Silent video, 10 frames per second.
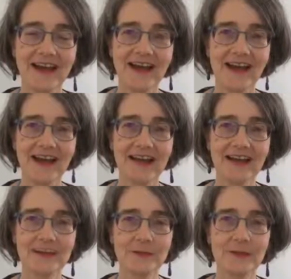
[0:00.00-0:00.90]

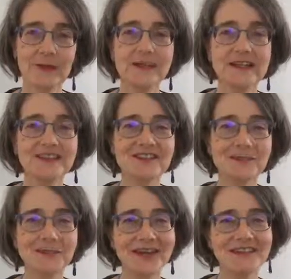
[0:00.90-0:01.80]
And when we
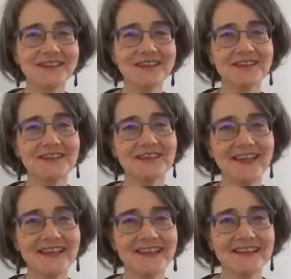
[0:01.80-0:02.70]
express
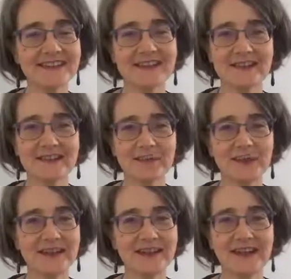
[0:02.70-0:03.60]
understanding in this
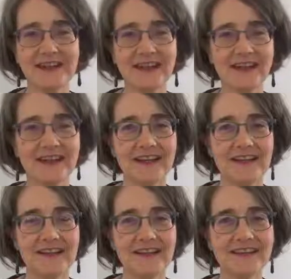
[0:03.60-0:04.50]
way,
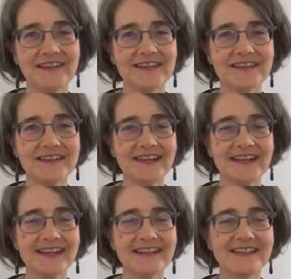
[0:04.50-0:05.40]
this
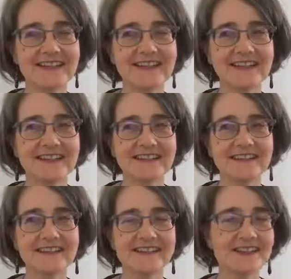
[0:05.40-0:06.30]
can
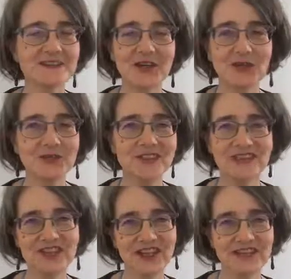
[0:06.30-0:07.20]
totally
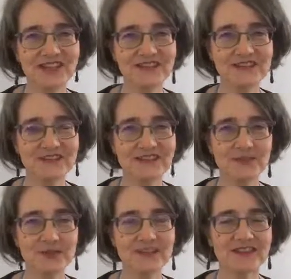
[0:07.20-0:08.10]
change the
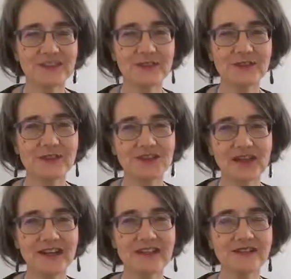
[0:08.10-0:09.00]
situation, because your
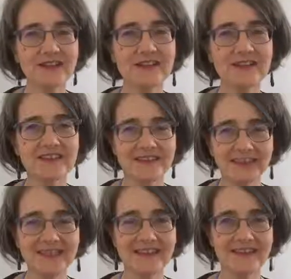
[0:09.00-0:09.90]
child feels
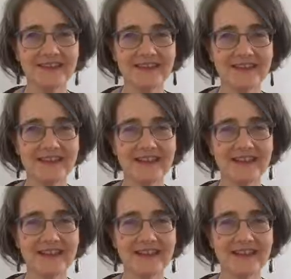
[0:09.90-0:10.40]
seen then.